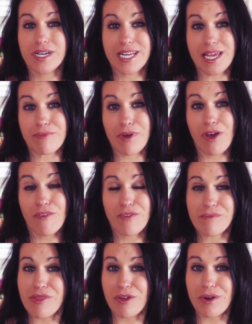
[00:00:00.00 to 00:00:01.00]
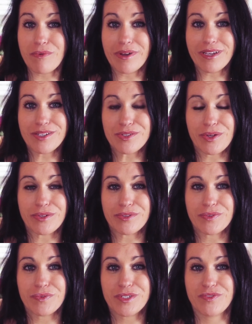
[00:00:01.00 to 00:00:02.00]
when an email from a 31
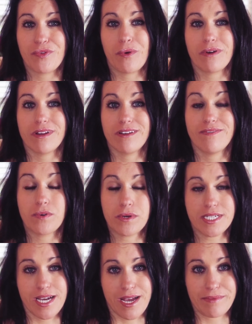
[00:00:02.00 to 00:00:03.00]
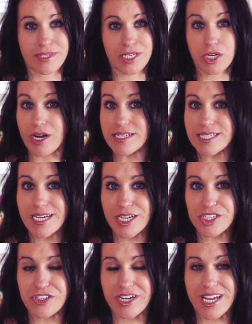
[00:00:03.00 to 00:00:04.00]
consultant was forwarded four times across the
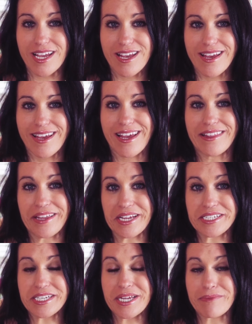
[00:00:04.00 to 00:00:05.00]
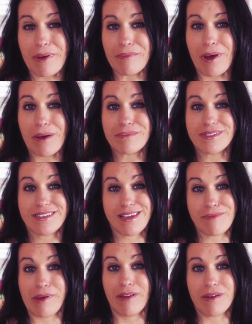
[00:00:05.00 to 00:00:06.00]
country and landed in my mom's
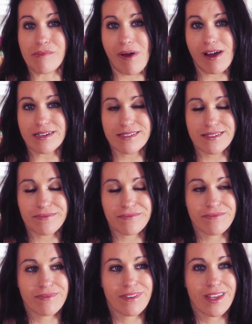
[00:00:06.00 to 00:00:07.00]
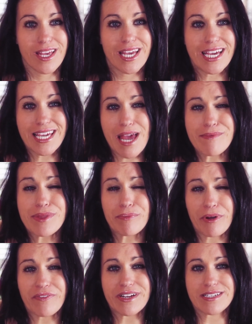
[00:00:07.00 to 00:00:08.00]
email inbox. It came at the
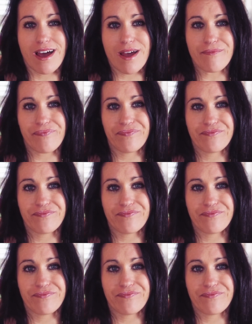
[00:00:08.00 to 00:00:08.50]
perfect time.